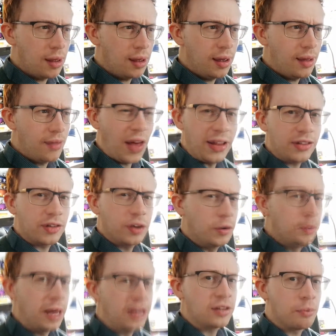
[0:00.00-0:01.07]
That's too
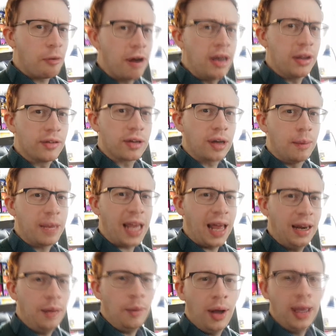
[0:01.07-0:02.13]
big to print as a comic
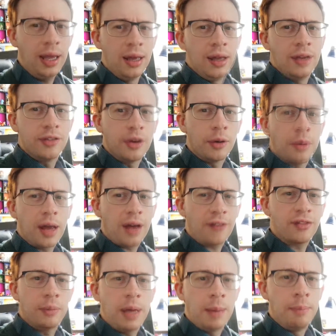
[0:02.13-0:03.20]
anyway, so it would have
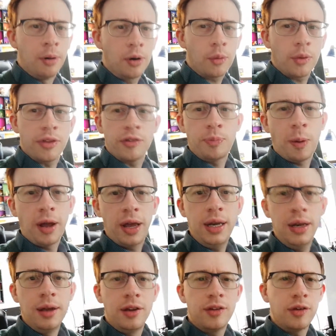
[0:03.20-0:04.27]
to be a book with a spine.
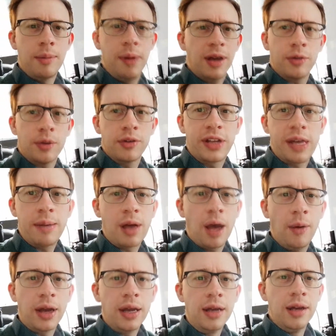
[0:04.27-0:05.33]
So I might as well just keep
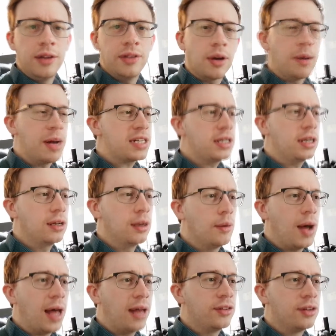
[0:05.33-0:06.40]
going. So I'm actually going to
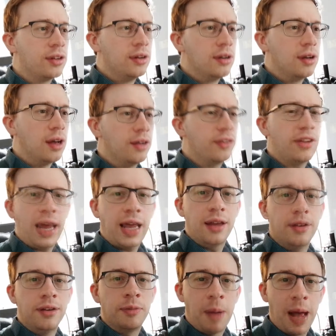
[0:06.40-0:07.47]
add a
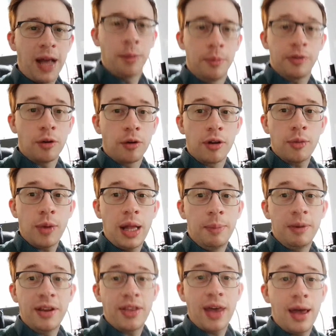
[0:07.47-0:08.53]
second backup story as well,
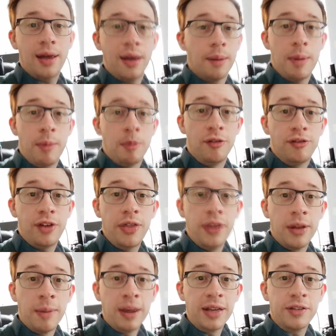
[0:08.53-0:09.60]
because they're a bit more fun than
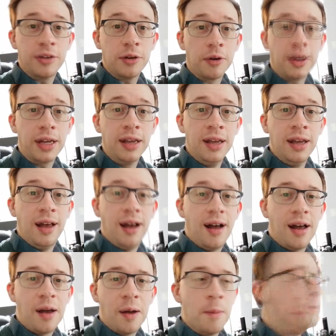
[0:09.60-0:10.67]
the main story.
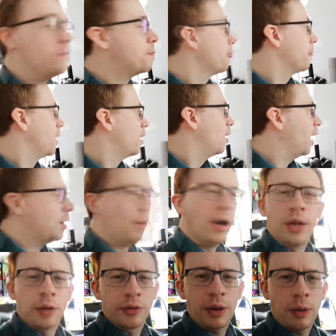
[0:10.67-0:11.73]
Anyway,
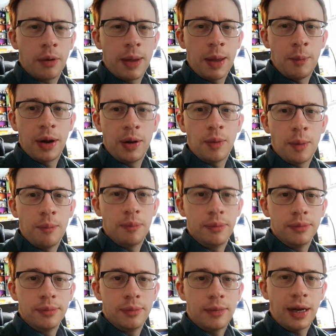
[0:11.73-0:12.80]
you'll see what I
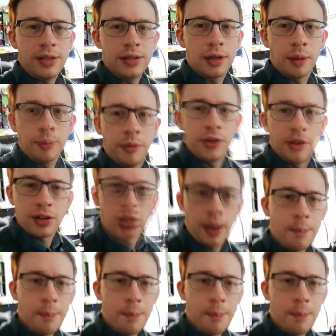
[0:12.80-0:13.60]
mean when comes the time.